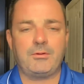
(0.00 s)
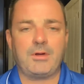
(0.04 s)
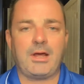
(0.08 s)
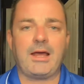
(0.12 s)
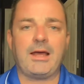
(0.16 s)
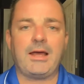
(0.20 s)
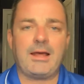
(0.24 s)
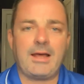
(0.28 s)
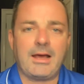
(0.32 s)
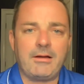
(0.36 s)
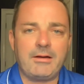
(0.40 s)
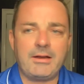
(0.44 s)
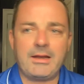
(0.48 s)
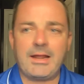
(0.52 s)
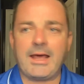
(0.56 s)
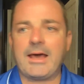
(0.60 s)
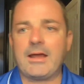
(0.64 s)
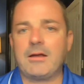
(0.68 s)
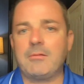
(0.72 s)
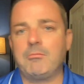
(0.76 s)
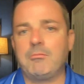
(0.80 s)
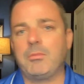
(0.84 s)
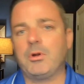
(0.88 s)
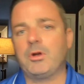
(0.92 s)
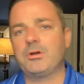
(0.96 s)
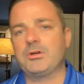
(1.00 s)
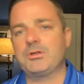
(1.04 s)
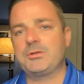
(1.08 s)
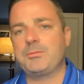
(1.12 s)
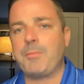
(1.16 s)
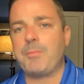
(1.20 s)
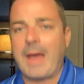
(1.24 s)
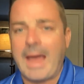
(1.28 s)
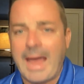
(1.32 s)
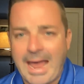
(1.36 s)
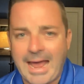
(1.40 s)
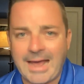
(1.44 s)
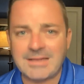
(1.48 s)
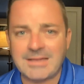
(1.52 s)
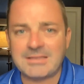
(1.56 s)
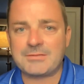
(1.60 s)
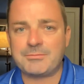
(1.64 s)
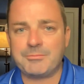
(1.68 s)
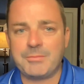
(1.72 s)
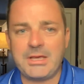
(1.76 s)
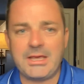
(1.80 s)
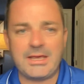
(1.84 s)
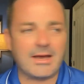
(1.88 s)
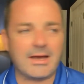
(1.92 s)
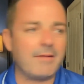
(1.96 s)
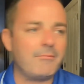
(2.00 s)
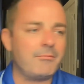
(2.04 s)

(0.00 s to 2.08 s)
how did Adam Bursch pass me?